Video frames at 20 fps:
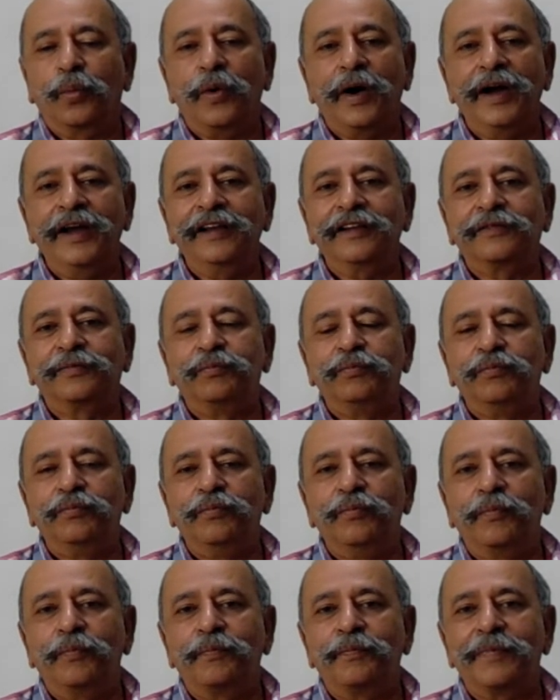why is
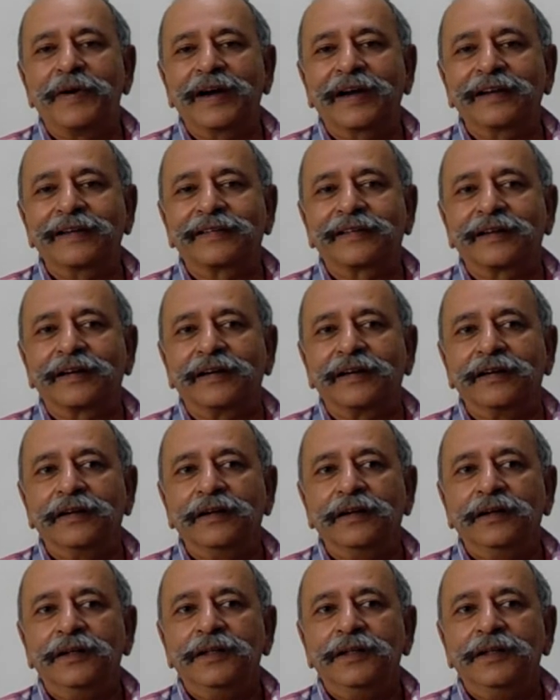Pakistan